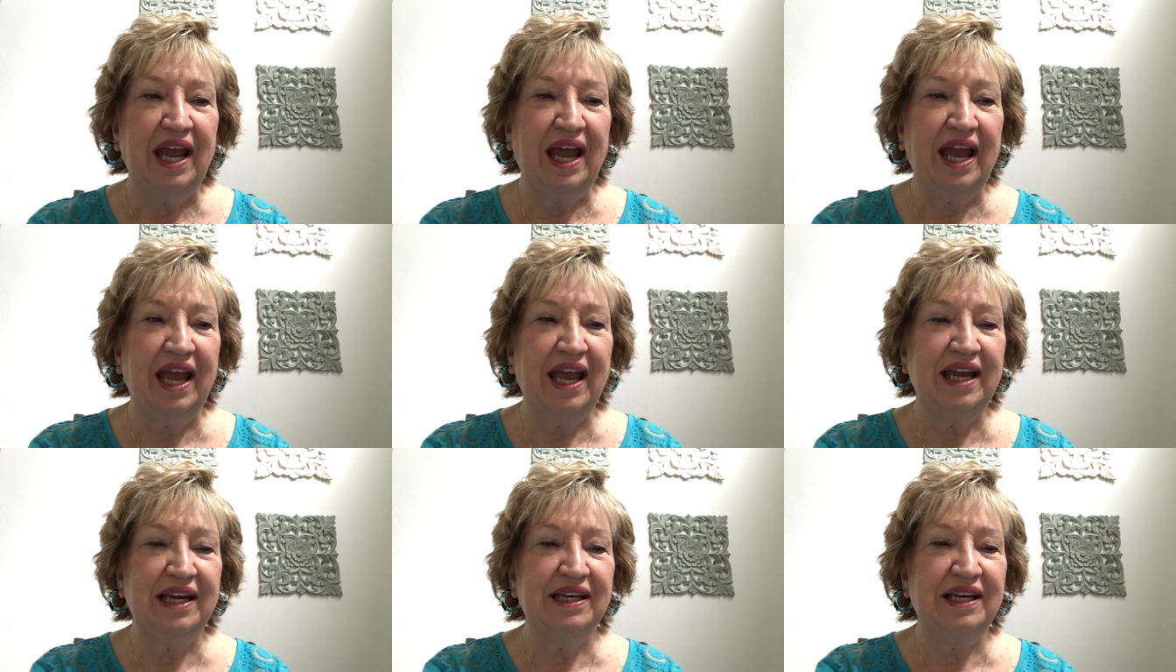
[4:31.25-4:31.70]

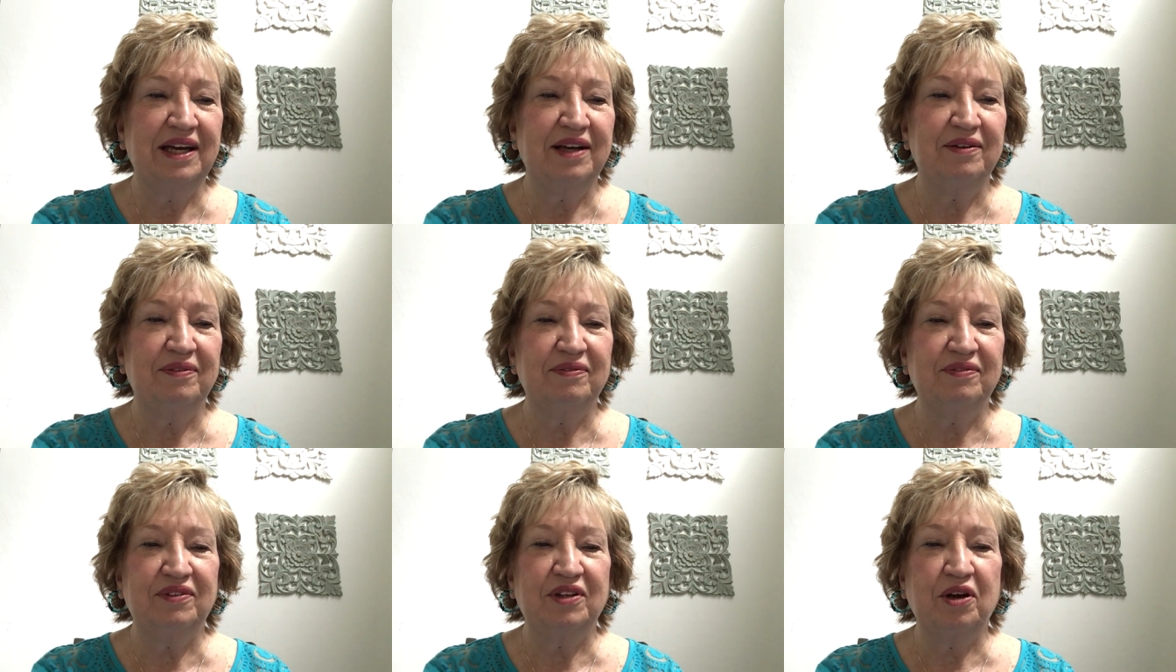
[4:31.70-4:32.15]
and uh,
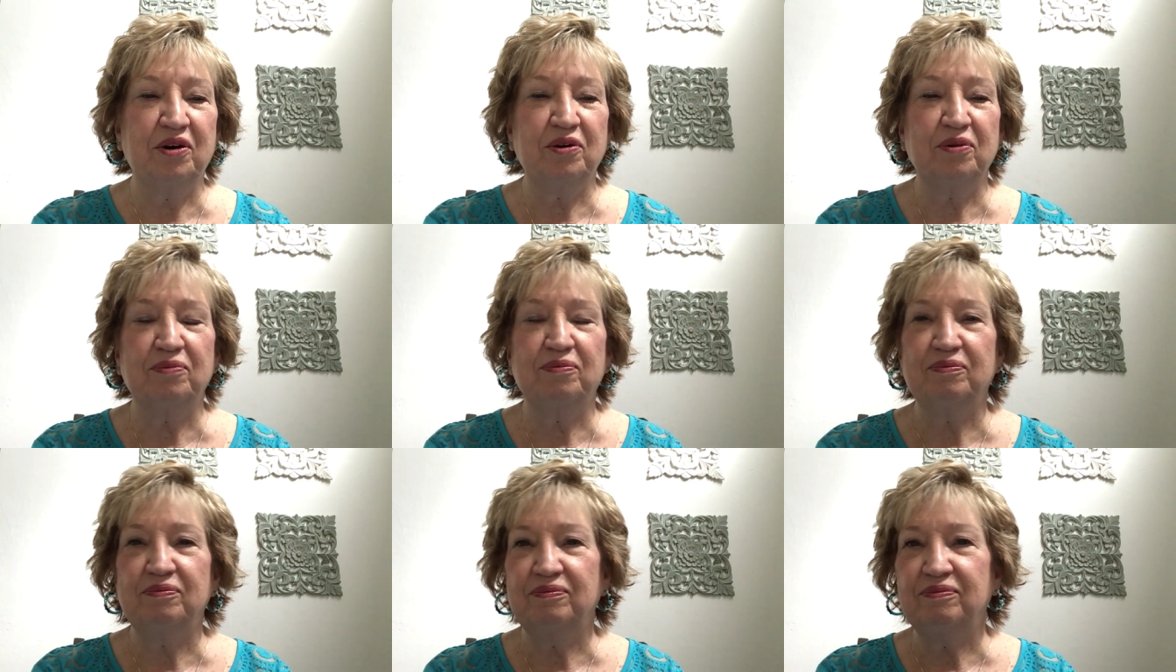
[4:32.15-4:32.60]
their
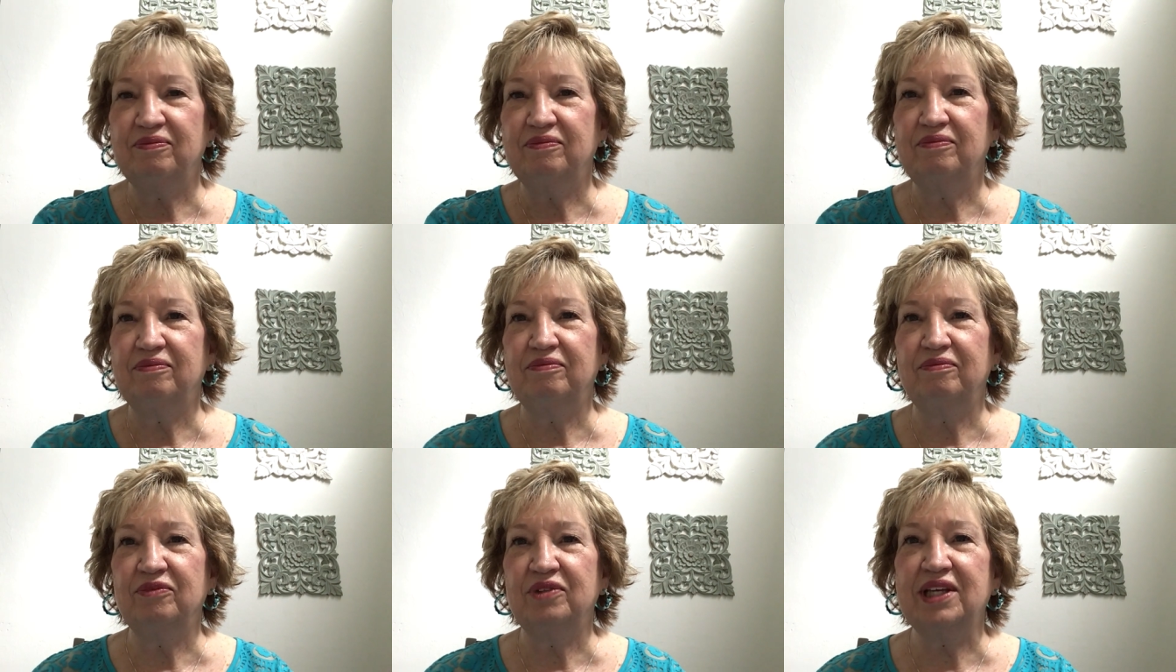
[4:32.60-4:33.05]

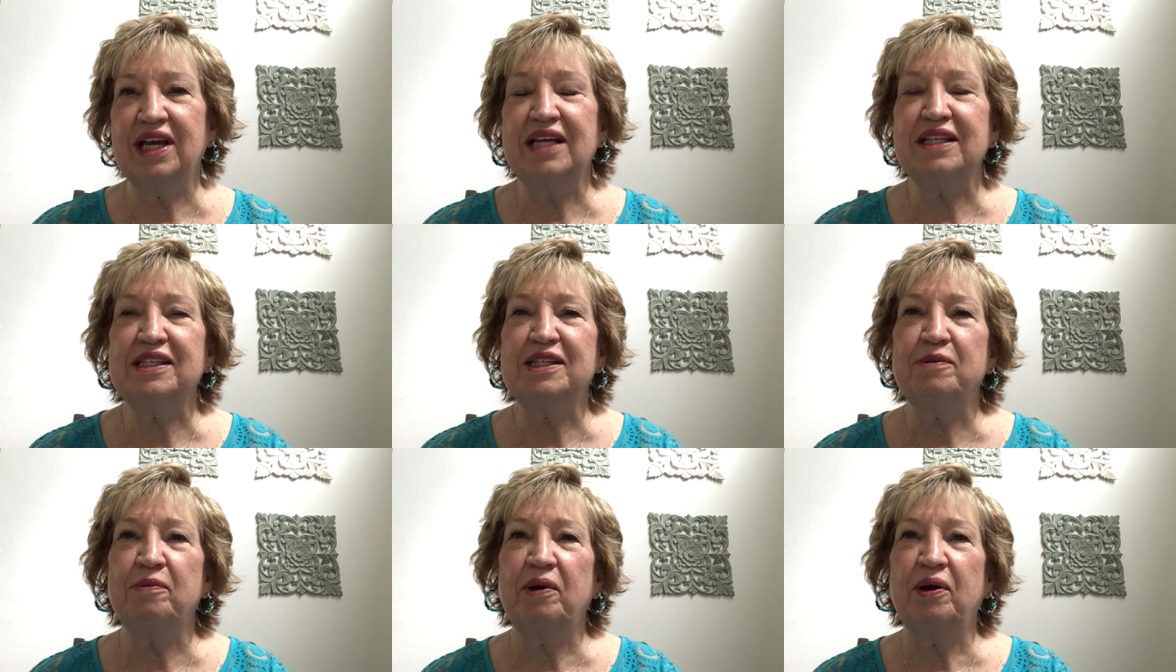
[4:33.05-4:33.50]

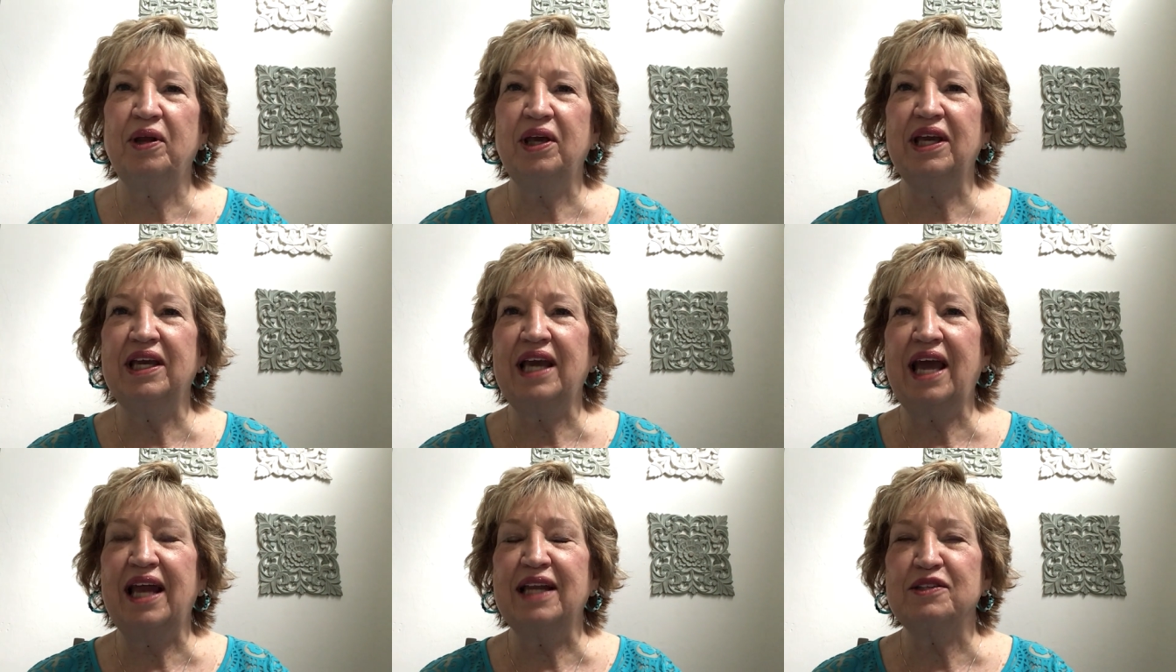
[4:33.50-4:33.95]

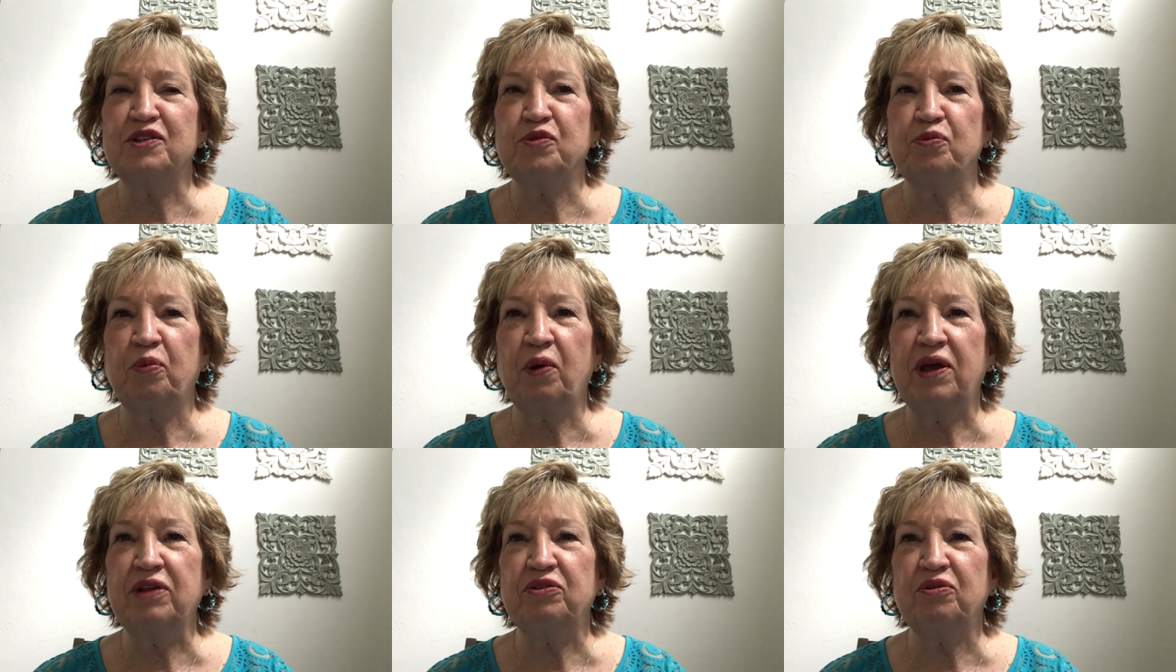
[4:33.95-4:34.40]
testimony kind of
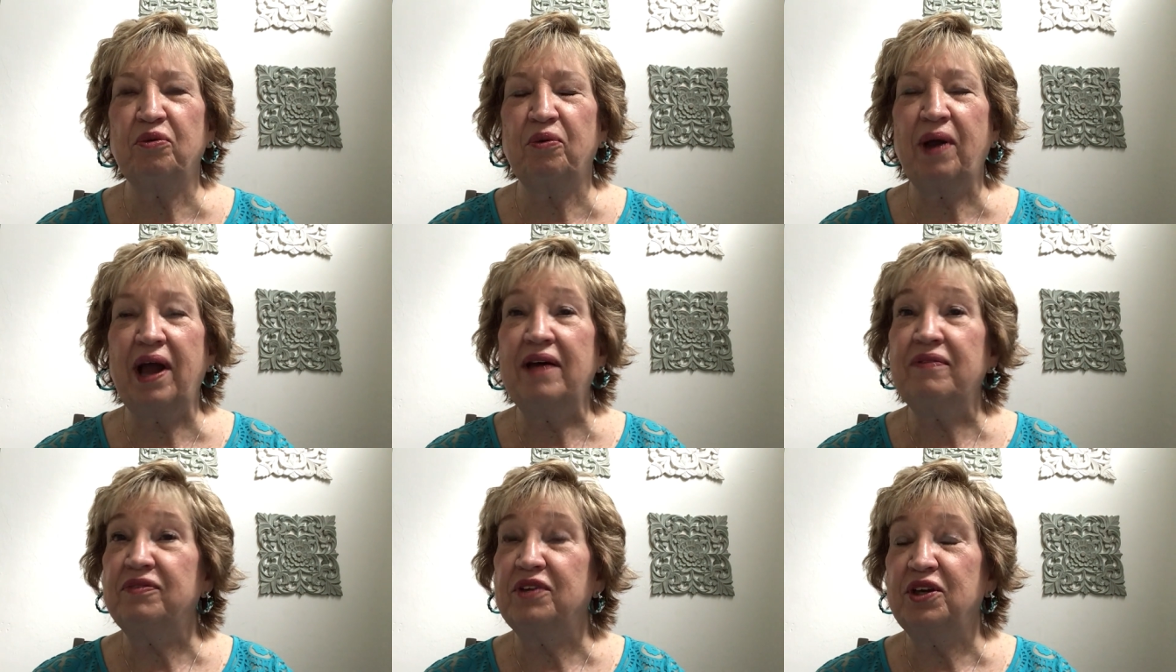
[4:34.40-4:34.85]
spread
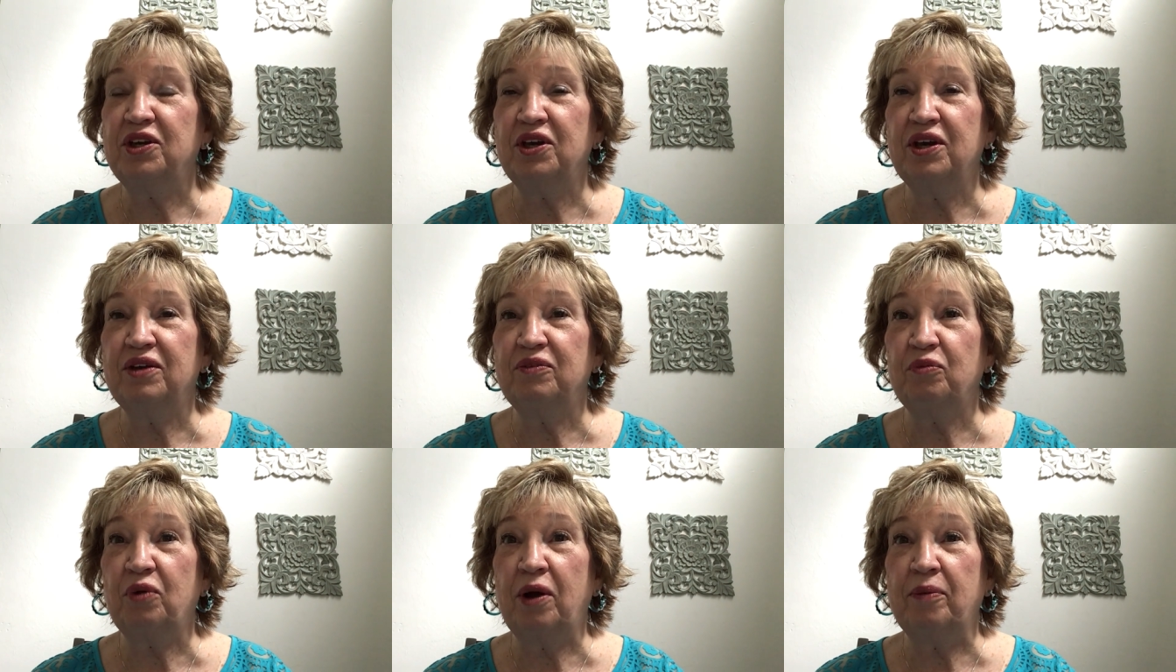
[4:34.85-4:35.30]
throughout the
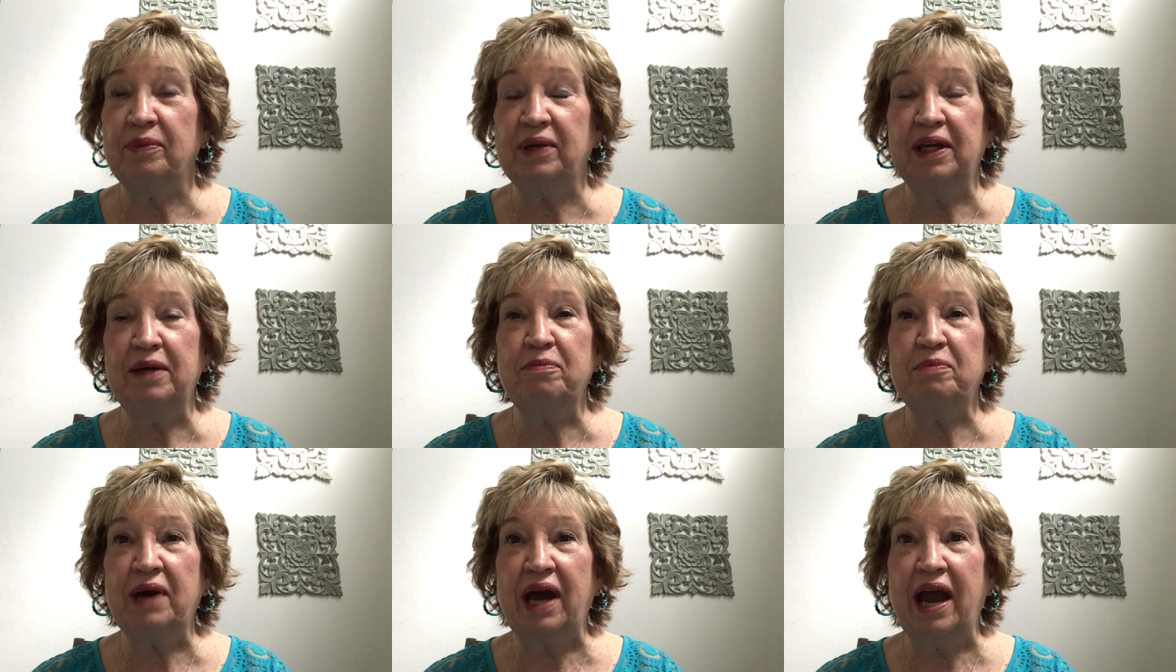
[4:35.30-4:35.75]
Roman
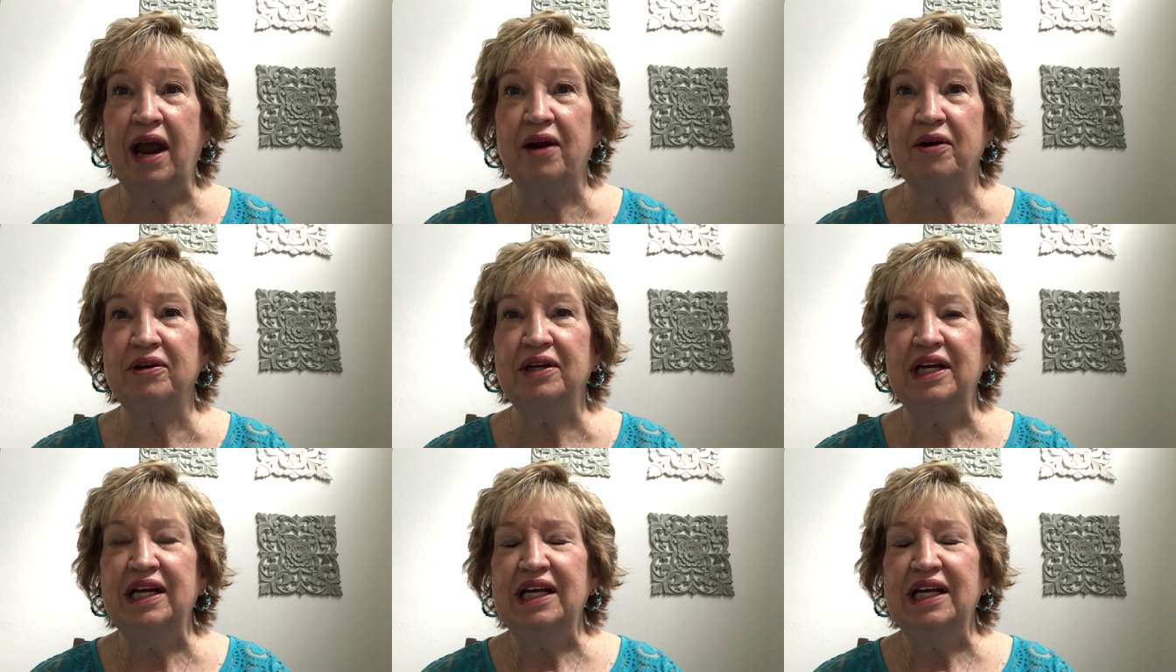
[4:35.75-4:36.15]
Empire.